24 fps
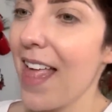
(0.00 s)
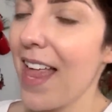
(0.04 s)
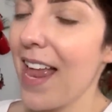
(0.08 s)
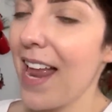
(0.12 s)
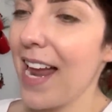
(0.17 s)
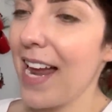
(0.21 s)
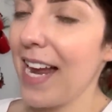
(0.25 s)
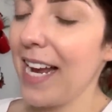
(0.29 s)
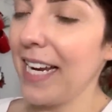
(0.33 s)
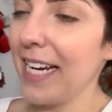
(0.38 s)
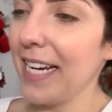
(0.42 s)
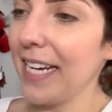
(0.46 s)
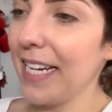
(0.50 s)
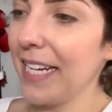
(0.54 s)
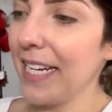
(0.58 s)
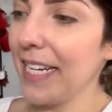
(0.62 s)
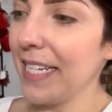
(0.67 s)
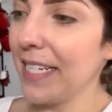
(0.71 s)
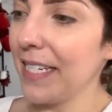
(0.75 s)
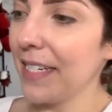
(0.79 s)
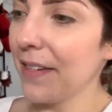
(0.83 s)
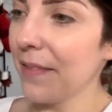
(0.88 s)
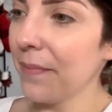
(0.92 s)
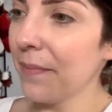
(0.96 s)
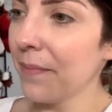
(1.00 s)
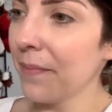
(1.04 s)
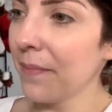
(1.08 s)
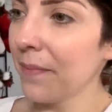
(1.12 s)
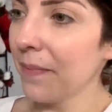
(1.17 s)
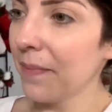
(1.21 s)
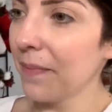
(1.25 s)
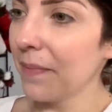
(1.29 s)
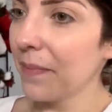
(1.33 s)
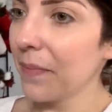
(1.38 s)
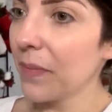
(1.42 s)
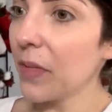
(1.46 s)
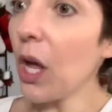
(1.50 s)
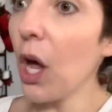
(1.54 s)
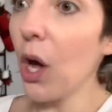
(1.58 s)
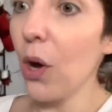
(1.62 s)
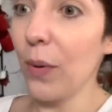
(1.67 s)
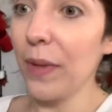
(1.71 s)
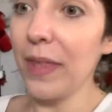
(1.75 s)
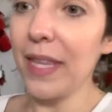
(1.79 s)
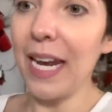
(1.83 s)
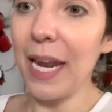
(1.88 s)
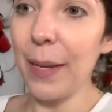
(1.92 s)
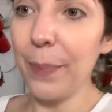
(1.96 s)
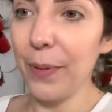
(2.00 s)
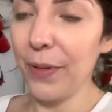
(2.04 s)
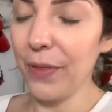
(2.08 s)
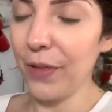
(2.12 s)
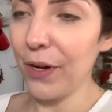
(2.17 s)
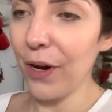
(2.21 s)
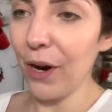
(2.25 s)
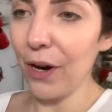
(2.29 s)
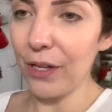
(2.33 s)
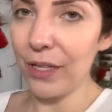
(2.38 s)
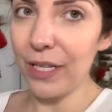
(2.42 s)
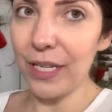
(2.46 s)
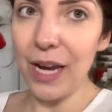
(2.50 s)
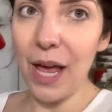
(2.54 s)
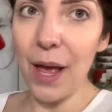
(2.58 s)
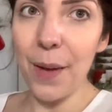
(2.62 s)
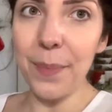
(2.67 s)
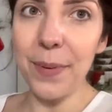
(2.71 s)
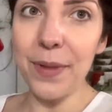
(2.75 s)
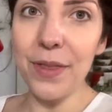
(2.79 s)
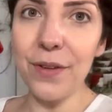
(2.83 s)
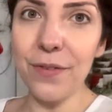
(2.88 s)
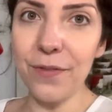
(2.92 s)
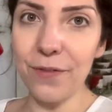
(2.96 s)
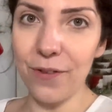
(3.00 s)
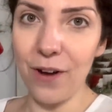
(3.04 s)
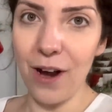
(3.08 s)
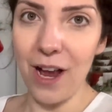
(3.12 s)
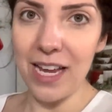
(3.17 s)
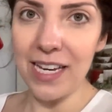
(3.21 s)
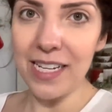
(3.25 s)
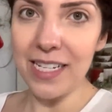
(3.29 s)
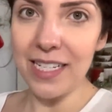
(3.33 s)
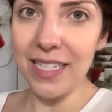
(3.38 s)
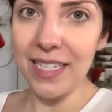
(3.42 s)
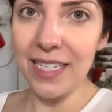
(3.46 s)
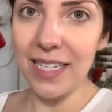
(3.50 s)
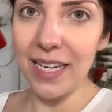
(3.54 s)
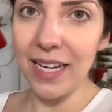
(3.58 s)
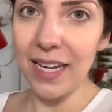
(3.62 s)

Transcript: And, oh, and then I put the garland up in the front,